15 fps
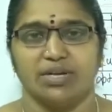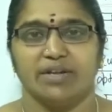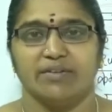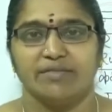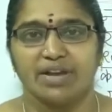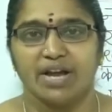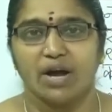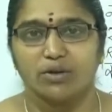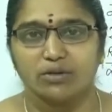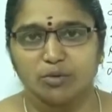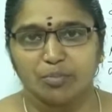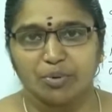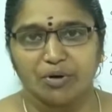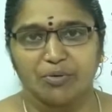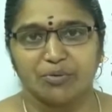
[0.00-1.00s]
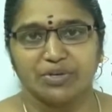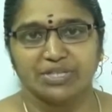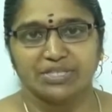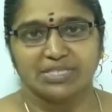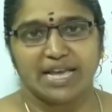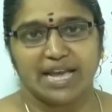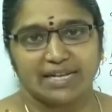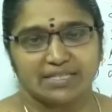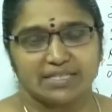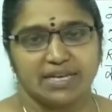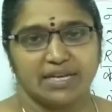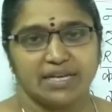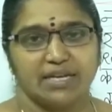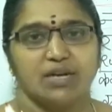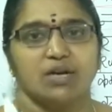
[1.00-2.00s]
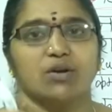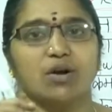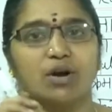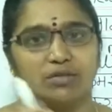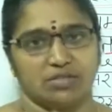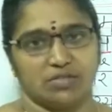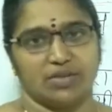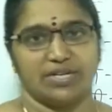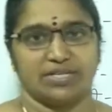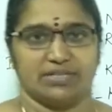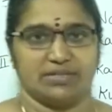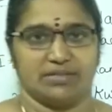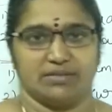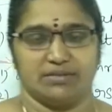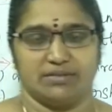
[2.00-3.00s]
we have to pronounce this as a consonant.